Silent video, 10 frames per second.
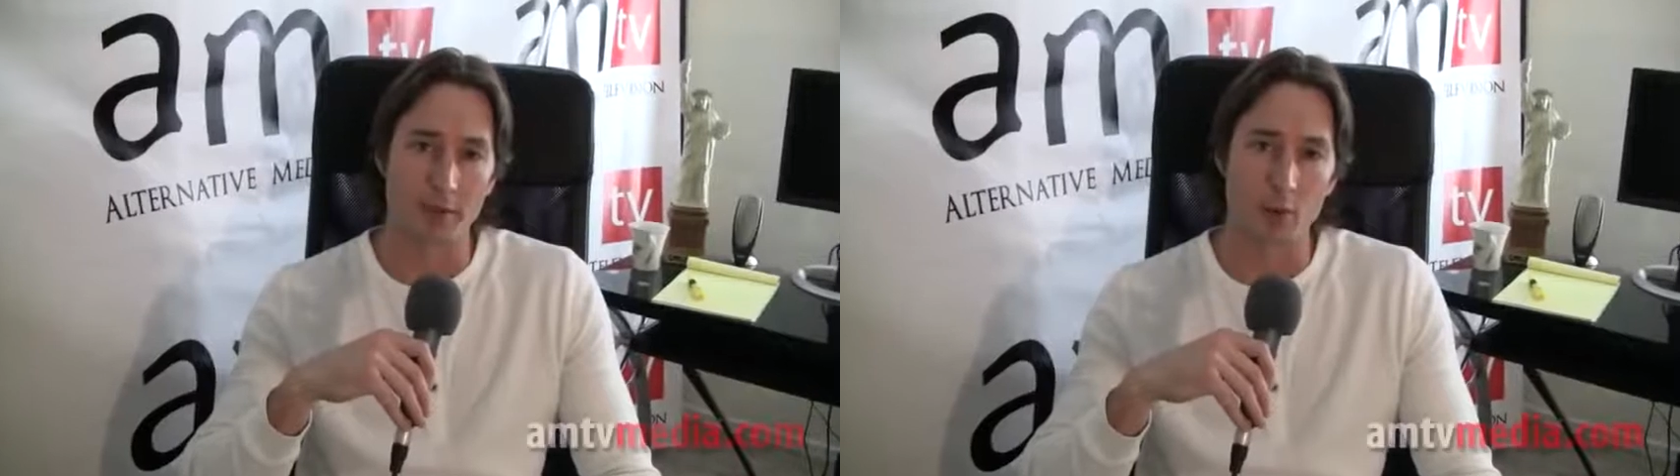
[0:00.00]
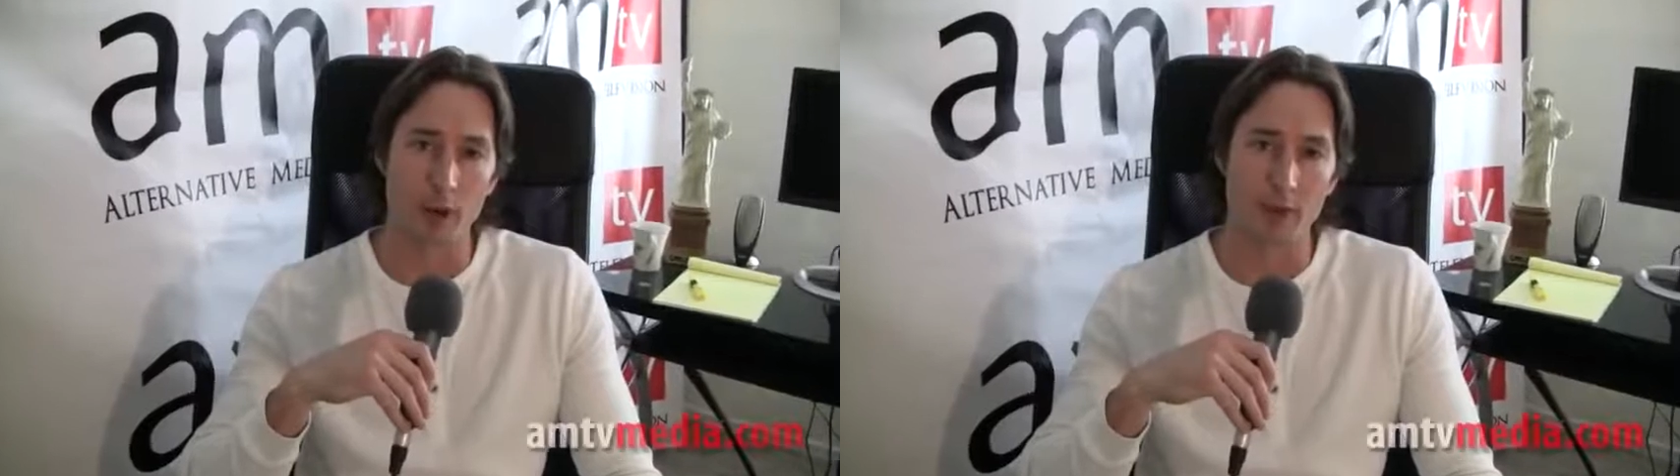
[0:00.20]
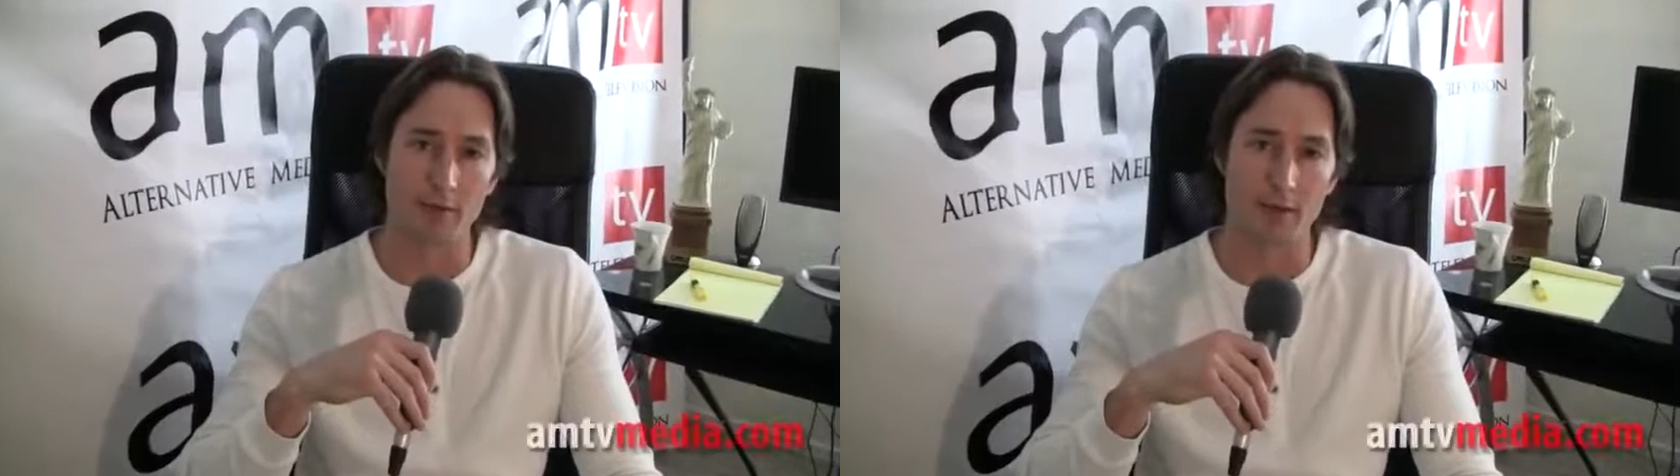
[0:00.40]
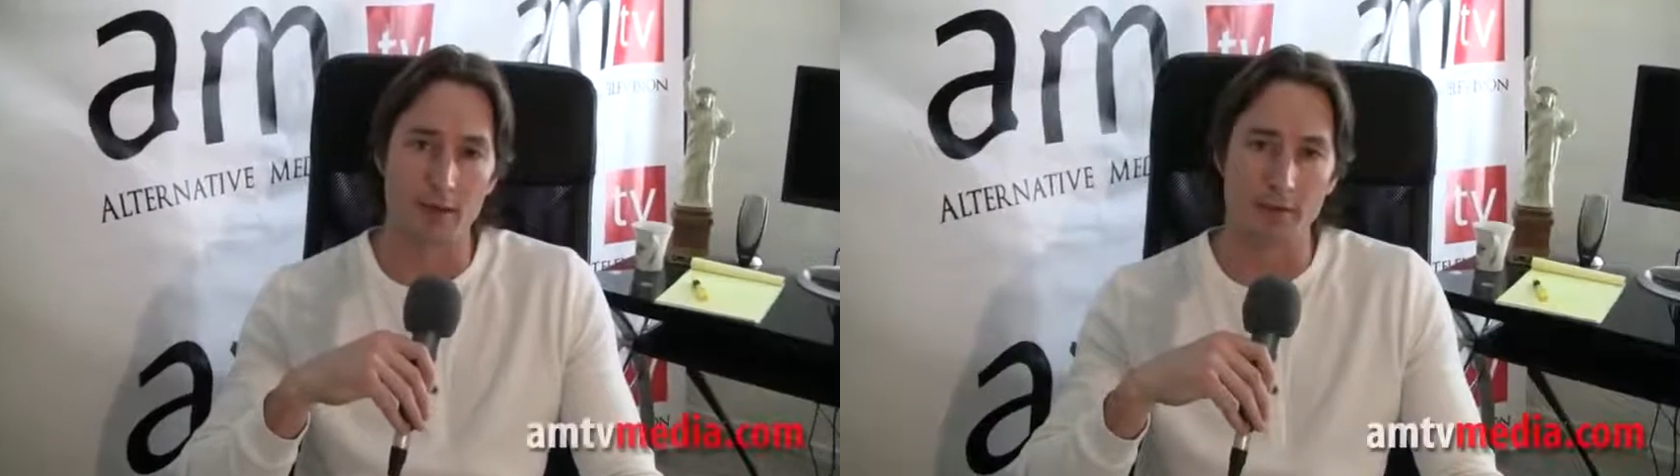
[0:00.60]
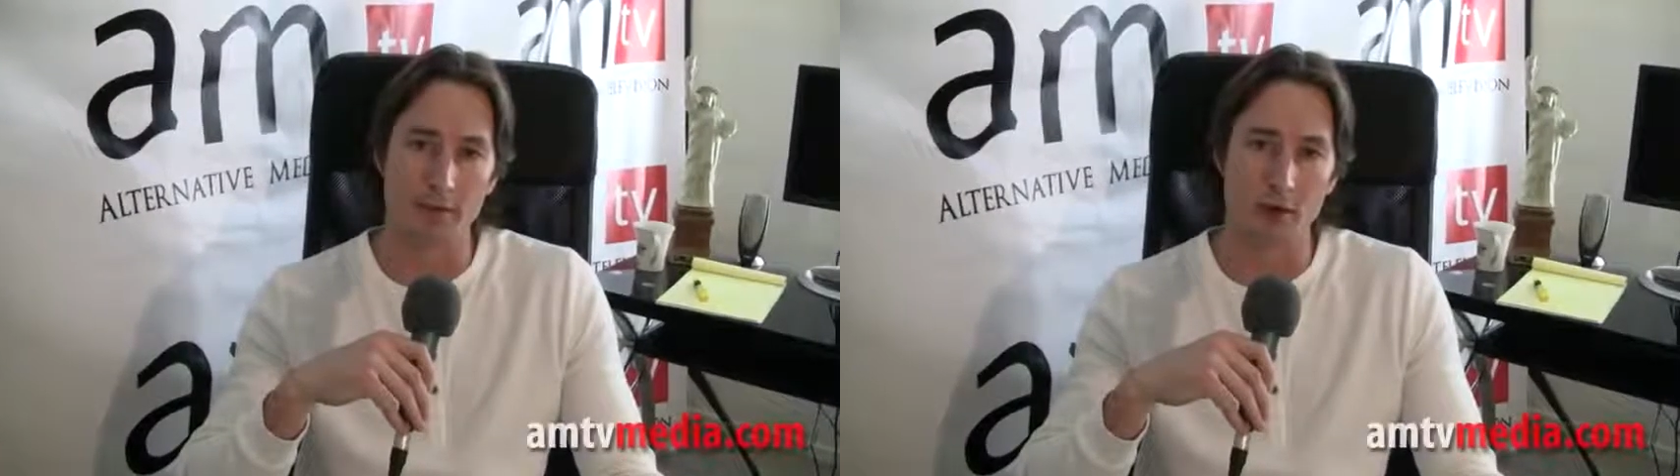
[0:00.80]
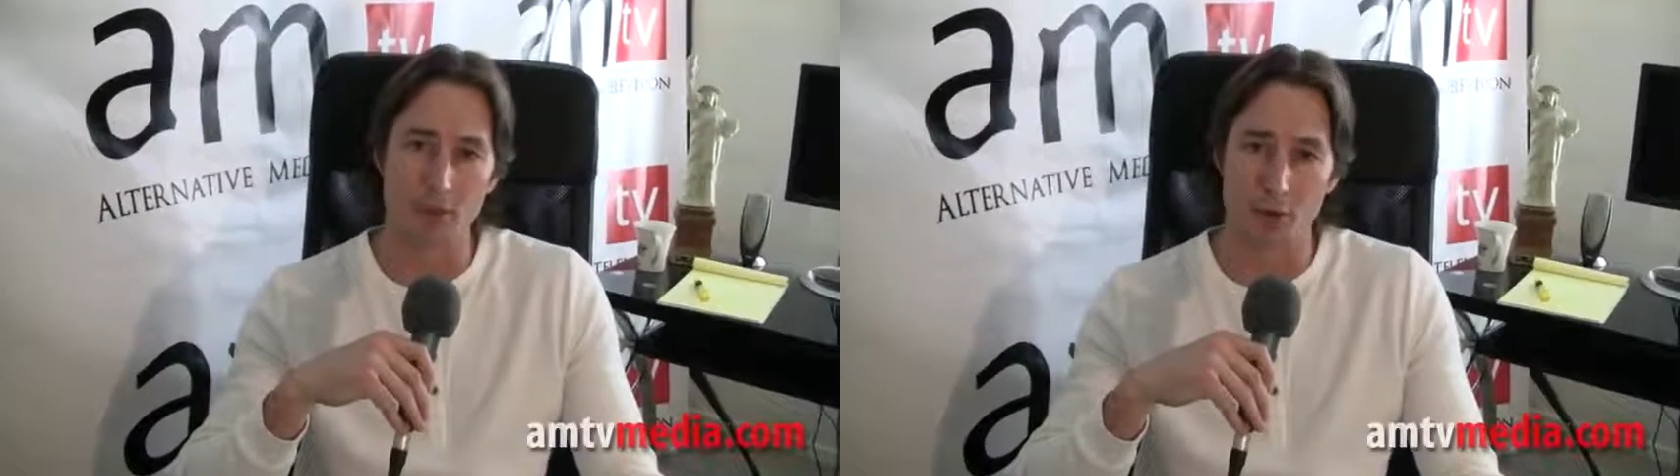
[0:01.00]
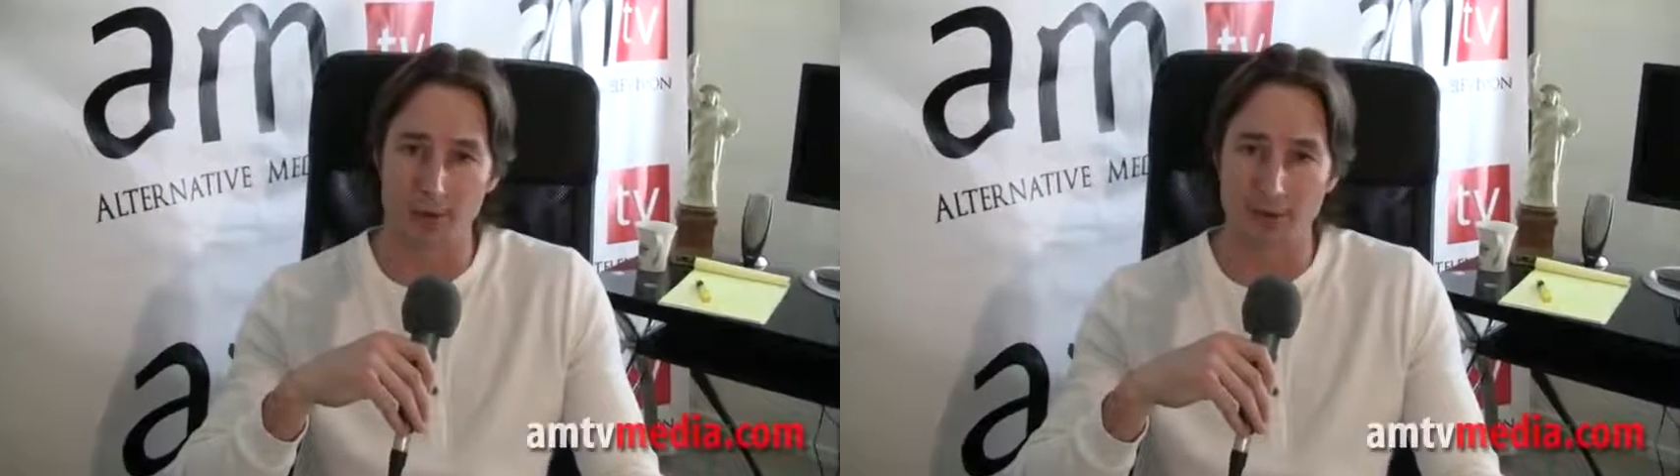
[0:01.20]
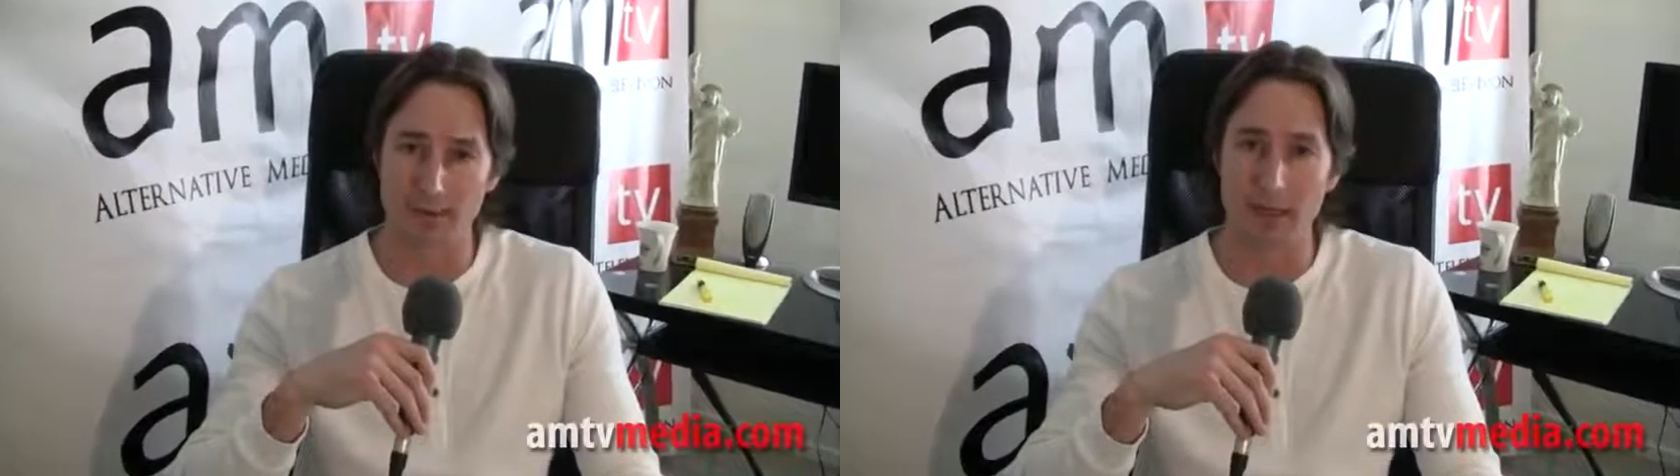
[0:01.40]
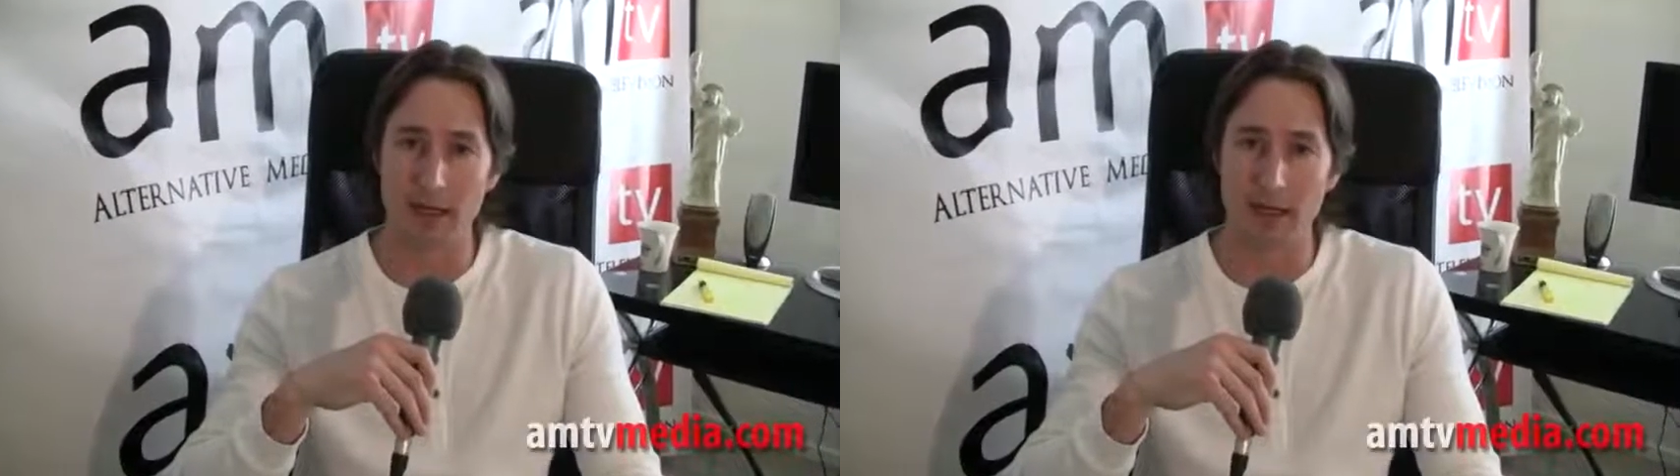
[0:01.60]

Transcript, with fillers: Greenwave TV Alternative